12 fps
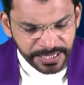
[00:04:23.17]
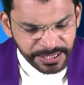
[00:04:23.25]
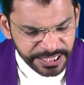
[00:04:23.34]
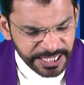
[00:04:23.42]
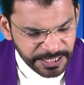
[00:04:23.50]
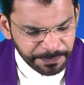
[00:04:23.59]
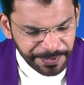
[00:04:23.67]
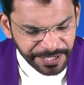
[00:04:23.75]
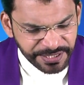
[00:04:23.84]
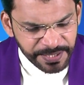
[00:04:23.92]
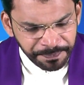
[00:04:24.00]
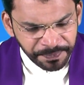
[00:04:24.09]
Jesus
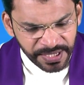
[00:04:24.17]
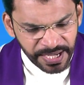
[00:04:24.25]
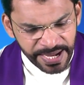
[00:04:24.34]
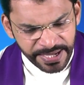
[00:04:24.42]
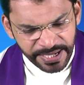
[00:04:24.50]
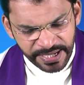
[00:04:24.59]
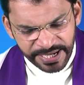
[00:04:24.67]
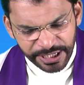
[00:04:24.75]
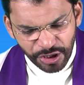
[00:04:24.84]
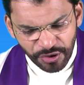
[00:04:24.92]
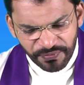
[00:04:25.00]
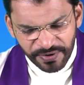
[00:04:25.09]
speaks in a
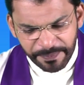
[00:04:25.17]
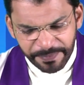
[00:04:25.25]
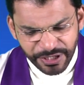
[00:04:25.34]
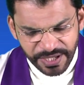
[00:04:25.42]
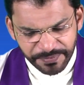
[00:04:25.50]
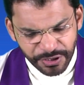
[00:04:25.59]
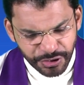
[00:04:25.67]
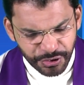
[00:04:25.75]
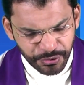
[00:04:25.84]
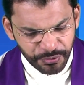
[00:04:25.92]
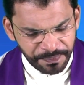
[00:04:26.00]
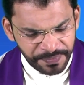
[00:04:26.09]
letter to Philippians chapter
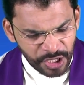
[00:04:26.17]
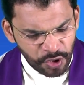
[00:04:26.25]
2,